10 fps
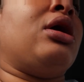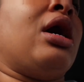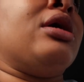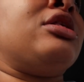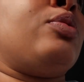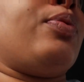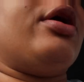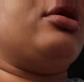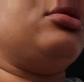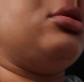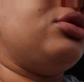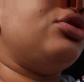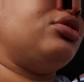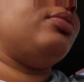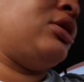God's fair,
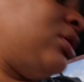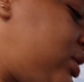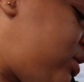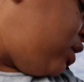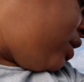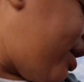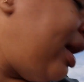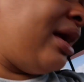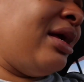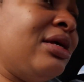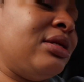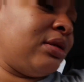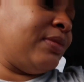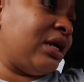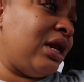because today is,
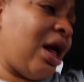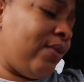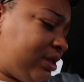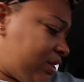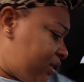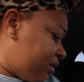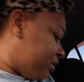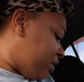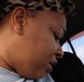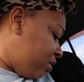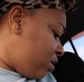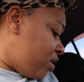let me tell you, I was today's date.